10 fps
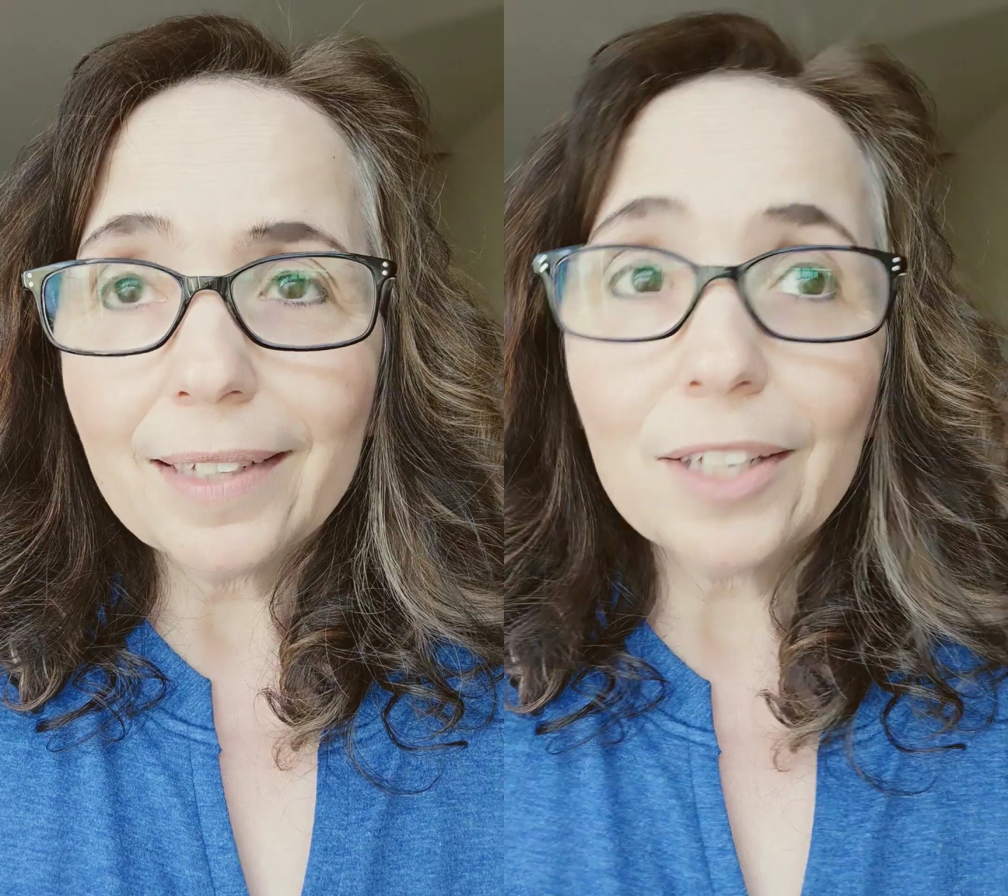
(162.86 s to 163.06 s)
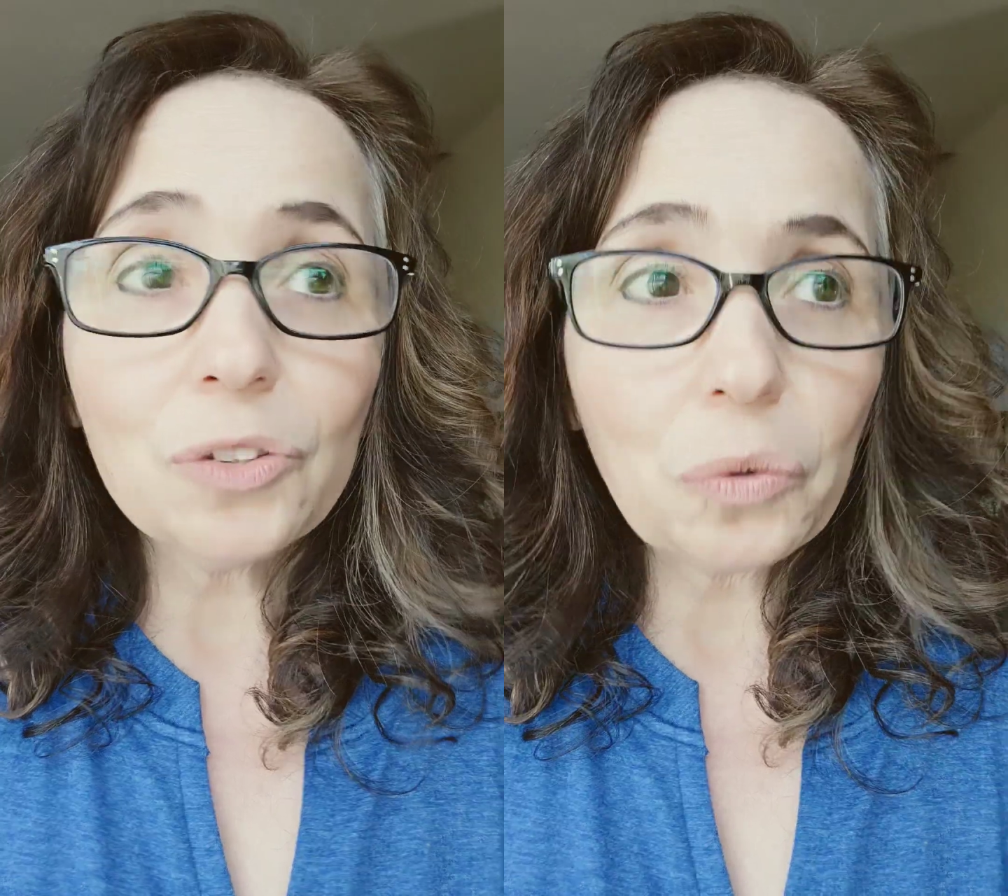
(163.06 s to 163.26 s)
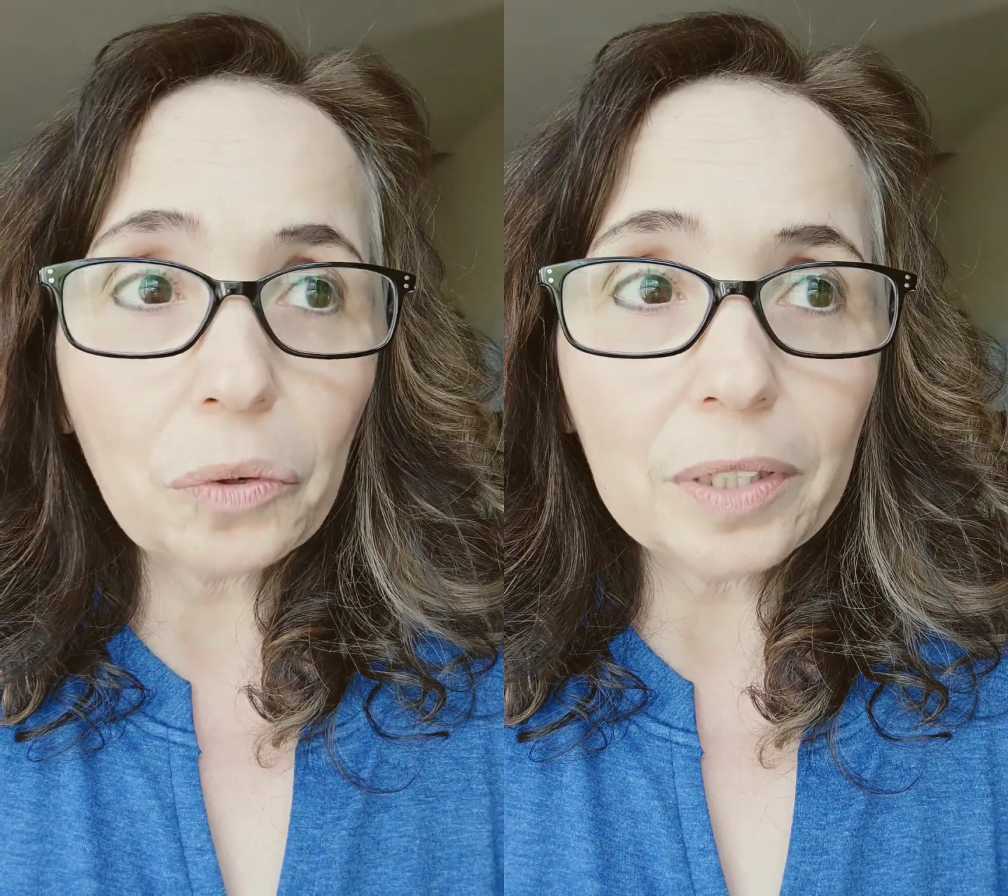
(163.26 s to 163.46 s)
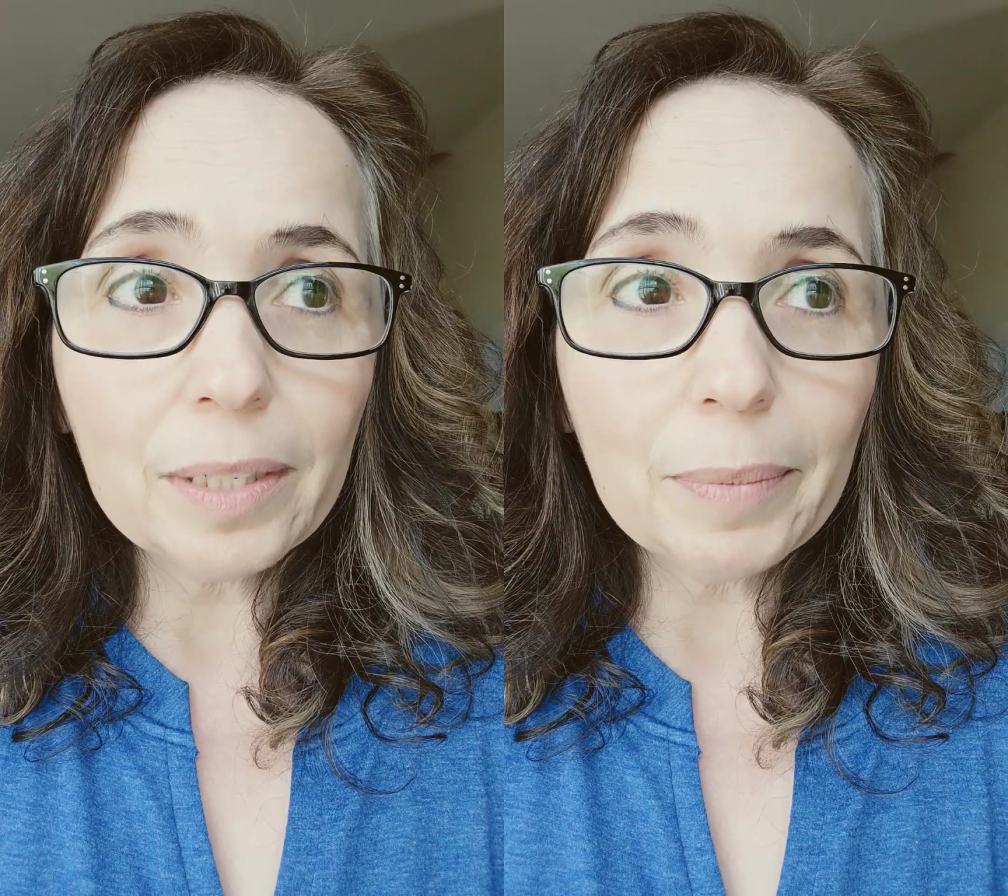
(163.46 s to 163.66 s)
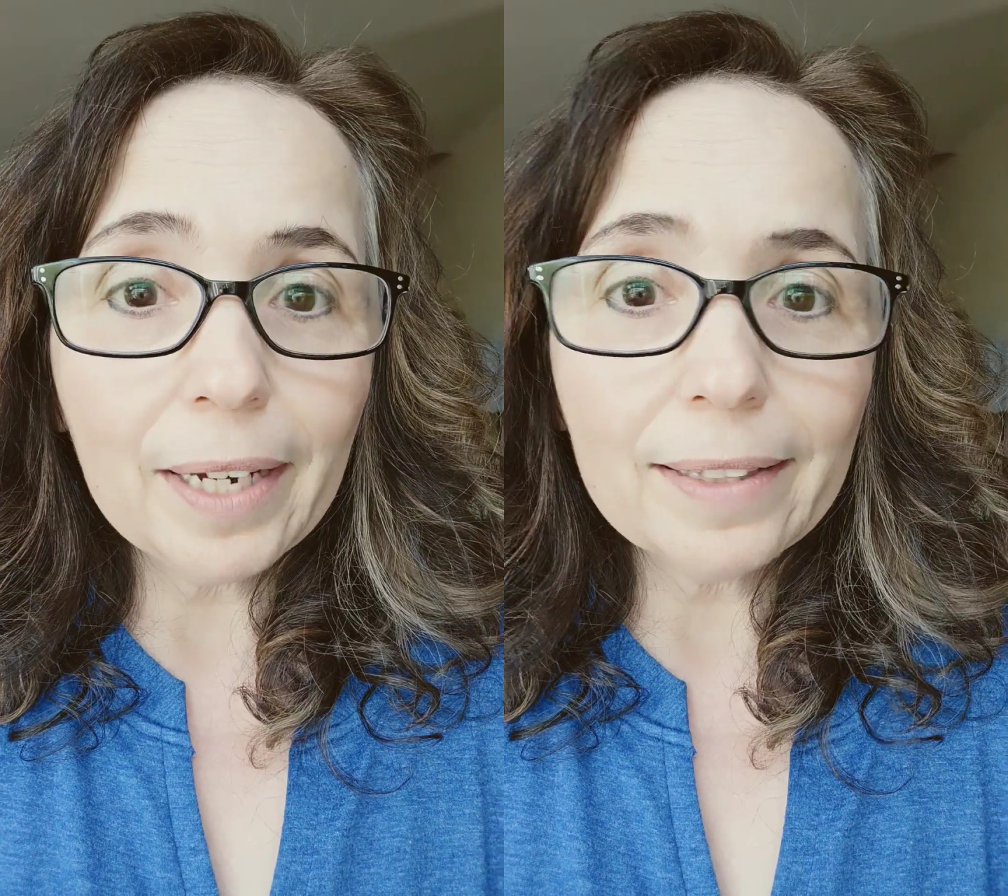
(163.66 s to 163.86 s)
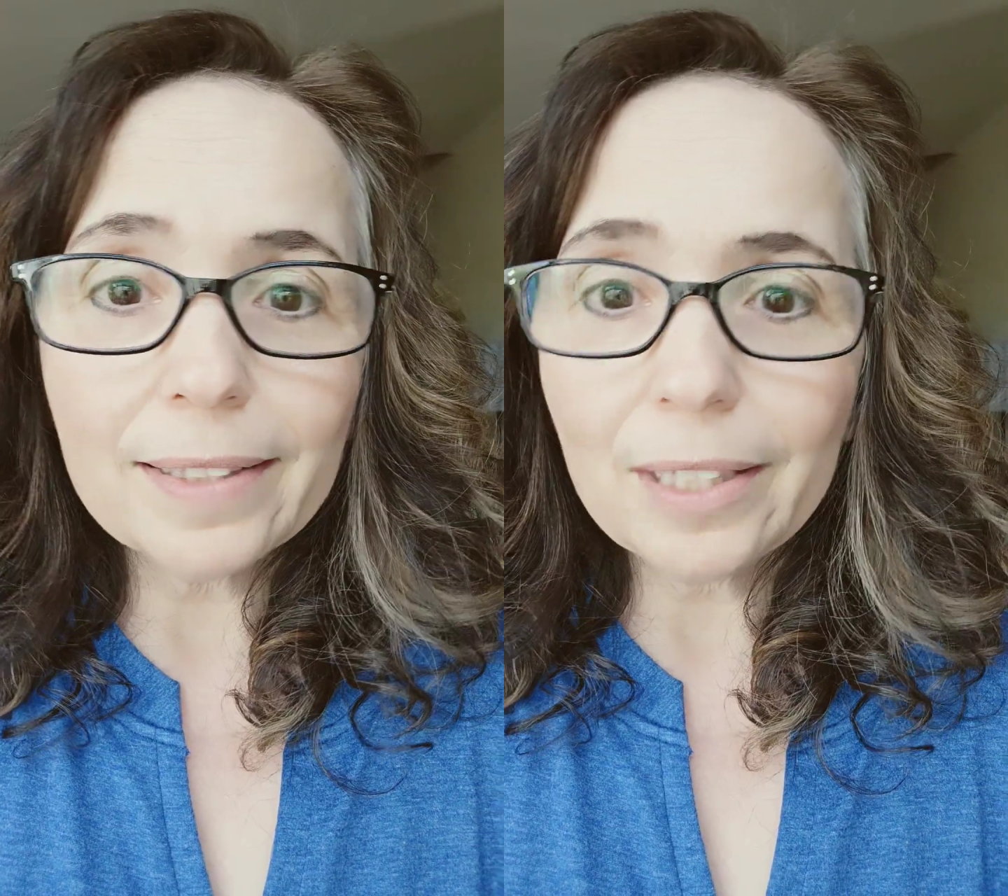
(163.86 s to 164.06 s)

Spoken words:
escorted by the